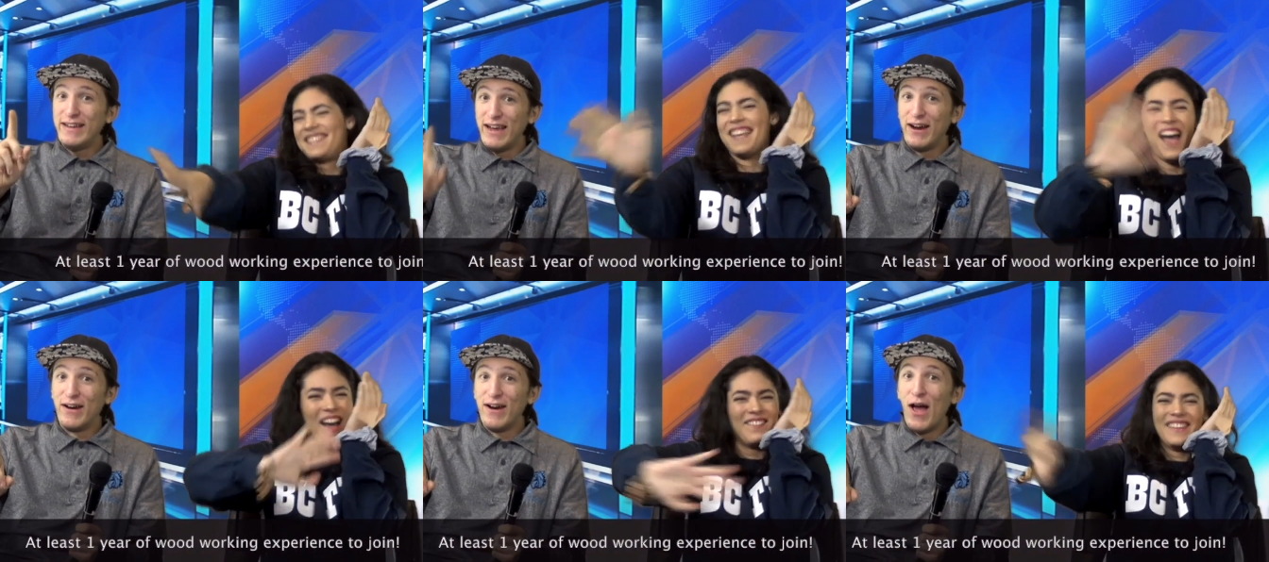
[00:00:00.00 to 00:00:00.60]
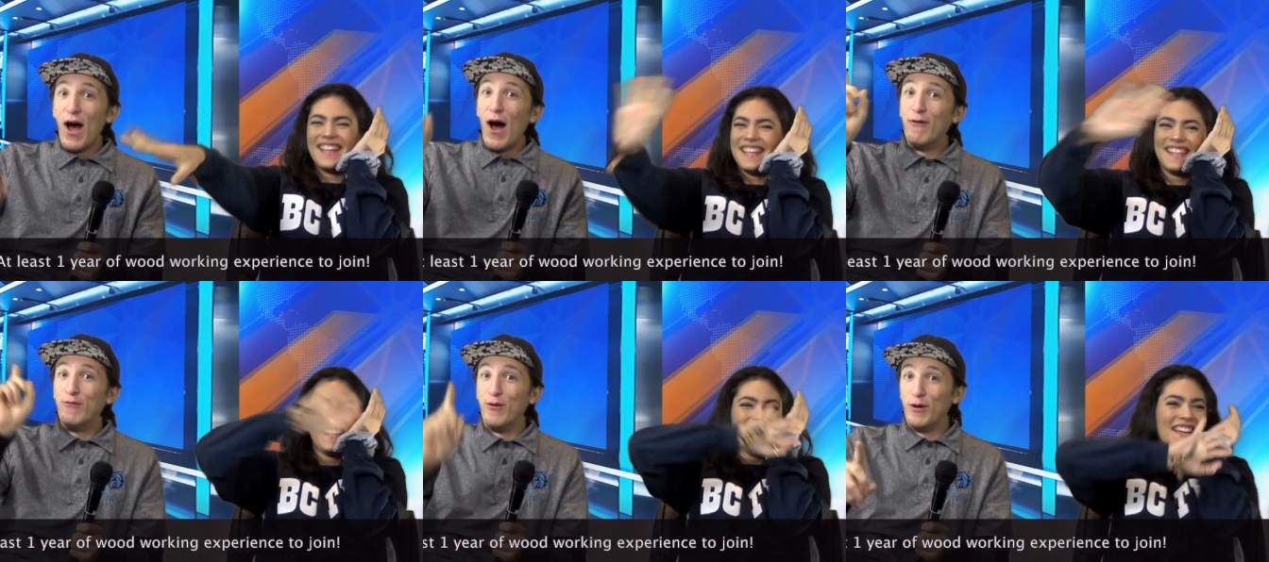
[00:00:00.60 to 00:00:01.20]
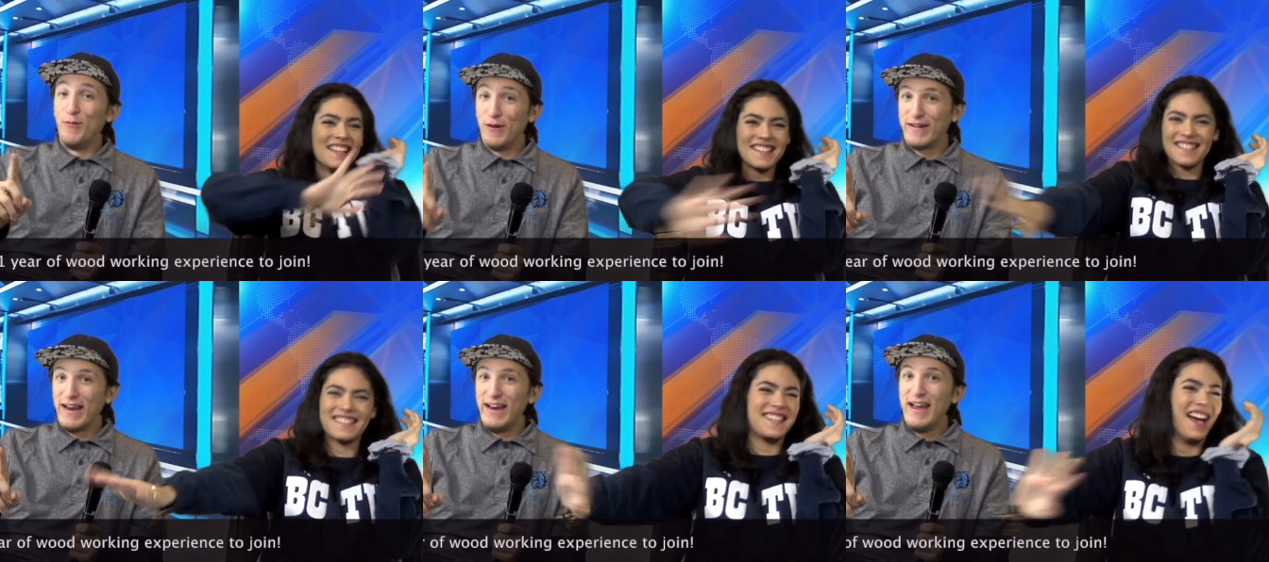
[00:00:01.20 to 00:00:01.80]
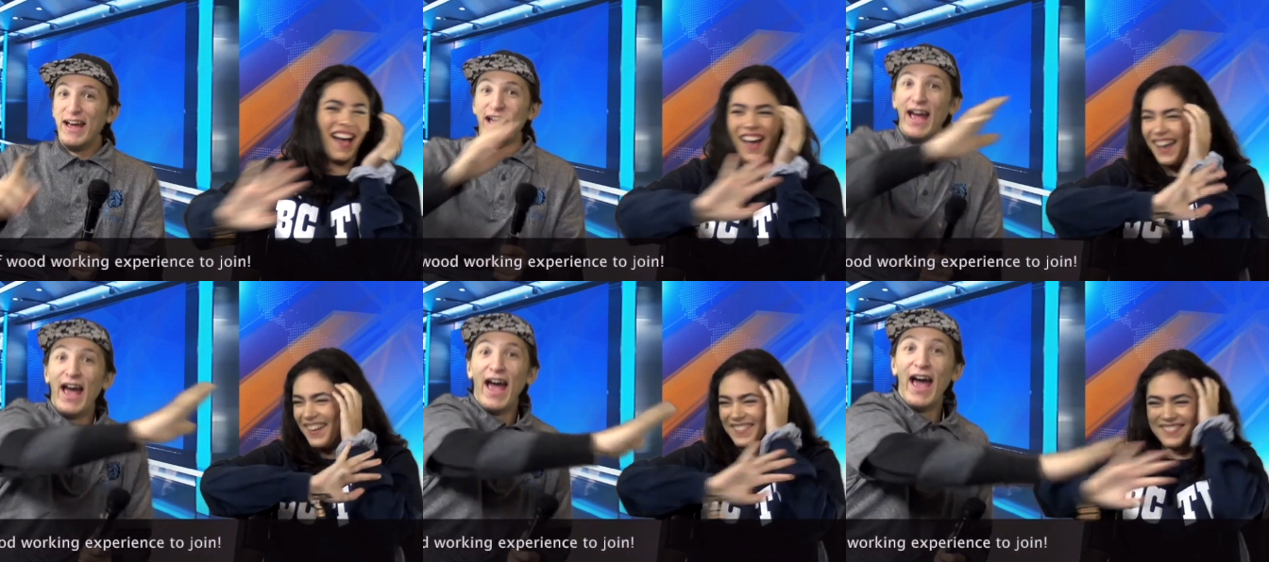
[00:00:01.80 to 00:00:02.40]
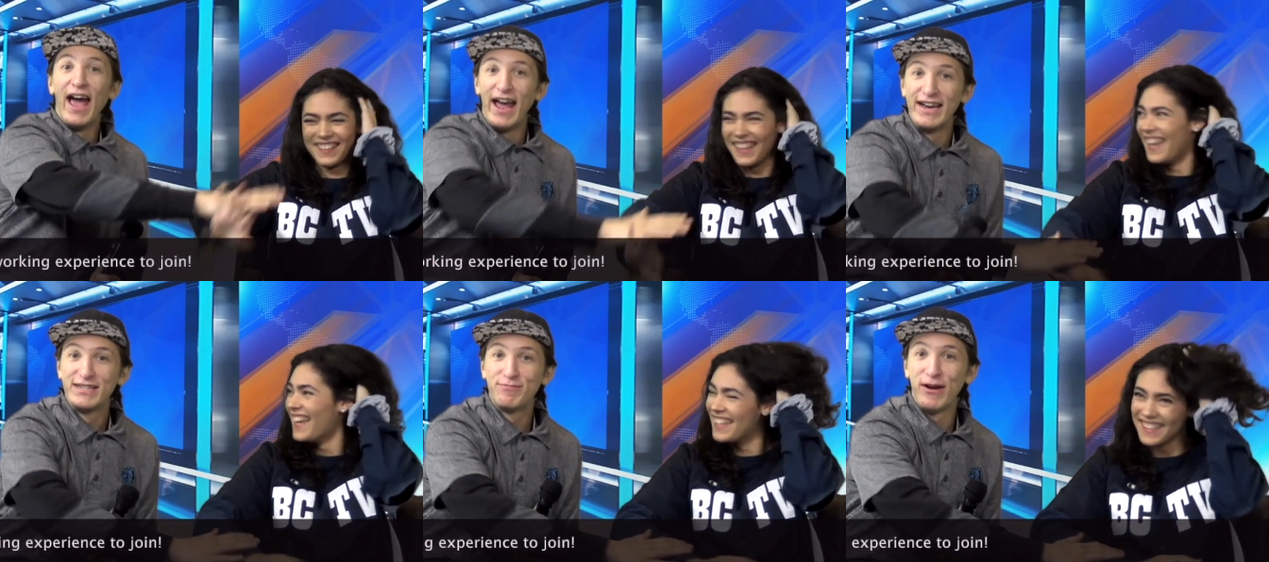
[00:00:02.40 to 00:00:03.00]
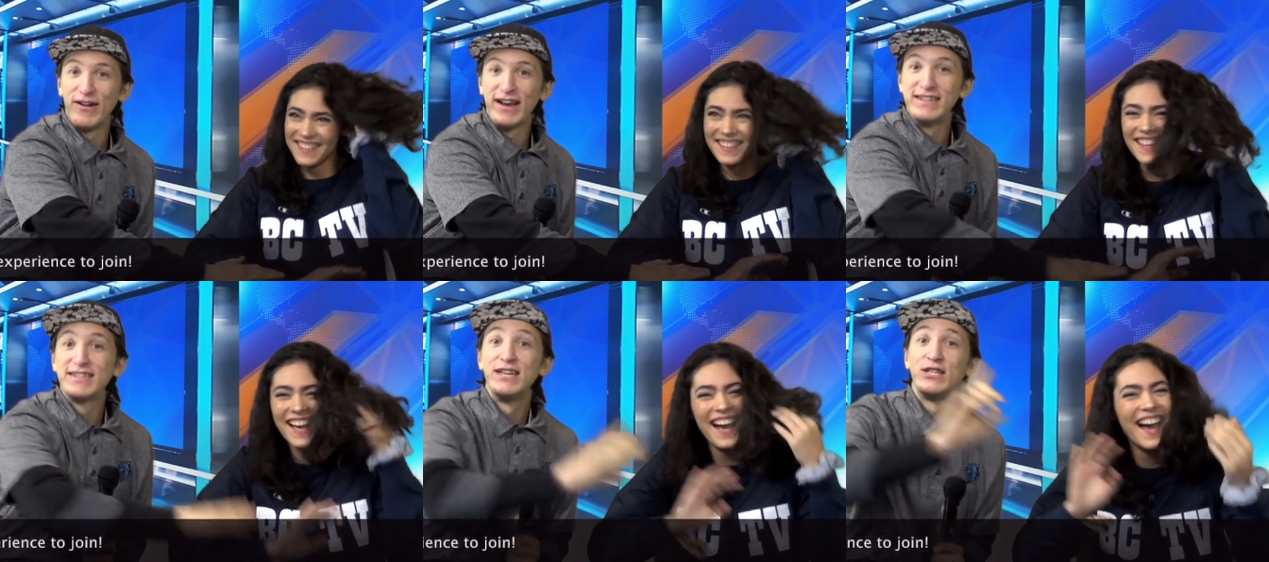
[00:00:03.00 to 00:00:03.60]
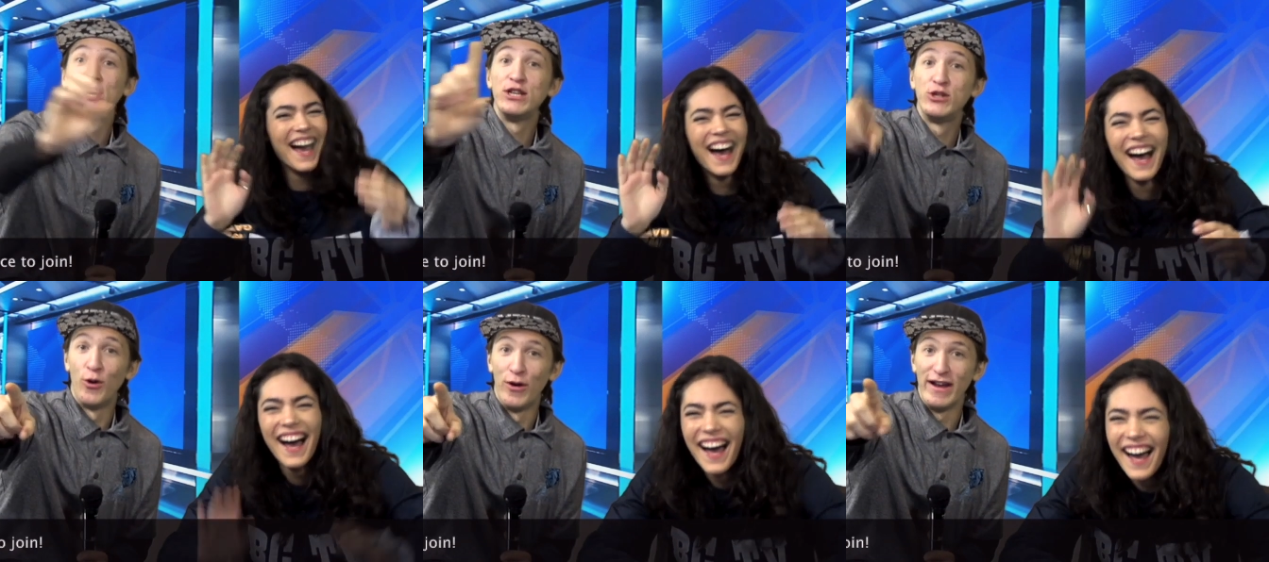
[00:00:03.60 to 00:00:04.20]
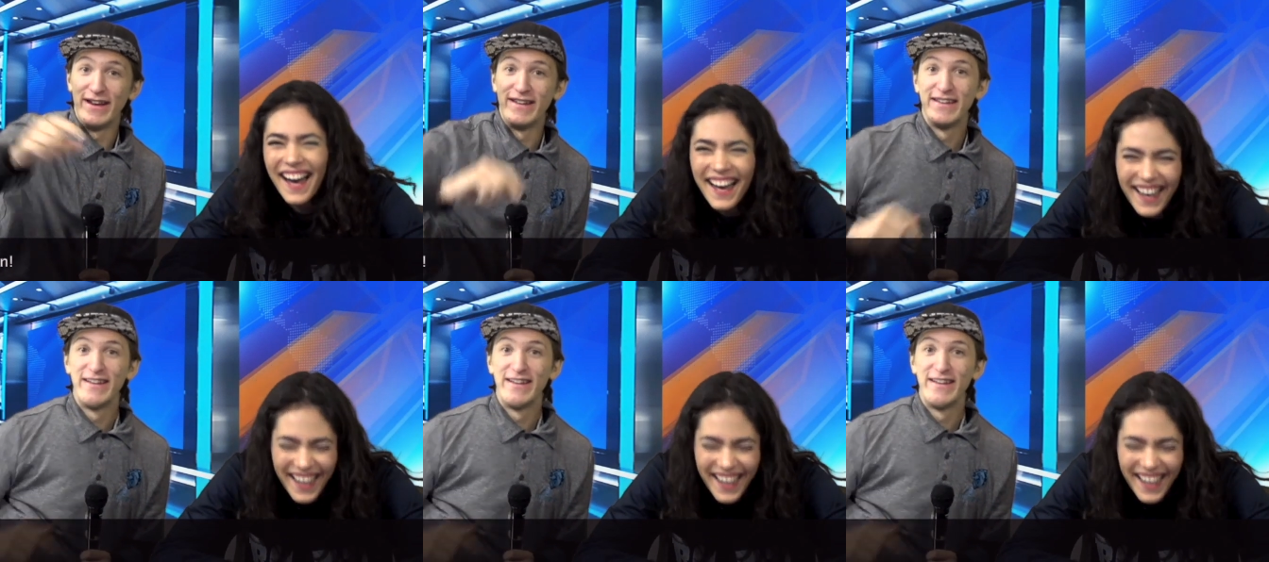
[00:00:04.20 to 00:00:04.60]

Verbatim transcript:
Speaker 1: year of woodworking experience to, join.